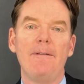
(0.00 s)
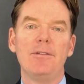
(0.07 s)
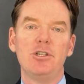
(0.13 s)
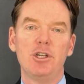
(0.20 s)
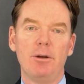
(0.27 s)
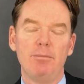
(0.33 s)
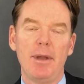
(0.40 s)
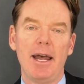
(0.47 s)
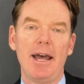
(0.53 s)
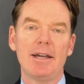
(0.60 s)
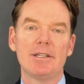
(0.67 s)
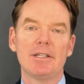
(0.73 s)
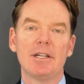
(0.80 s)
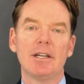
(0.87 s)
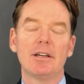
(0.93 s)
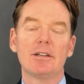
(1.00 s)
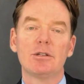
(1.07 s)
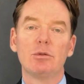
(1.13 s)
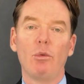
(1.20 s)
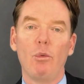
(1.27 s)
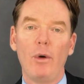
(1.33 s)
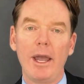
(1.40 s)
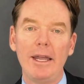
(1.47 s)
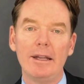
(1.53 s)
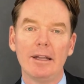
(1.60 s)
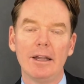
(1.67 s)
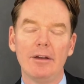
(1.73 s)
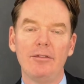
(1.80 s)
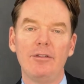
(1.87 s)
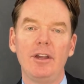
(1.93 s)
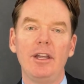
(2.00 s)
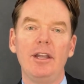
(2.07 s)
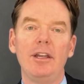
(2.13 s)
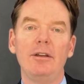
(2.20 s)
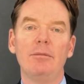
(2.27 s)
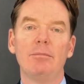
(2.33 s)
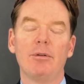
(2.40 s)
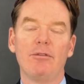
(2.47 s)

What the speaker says: Gymnastics, weightlifting,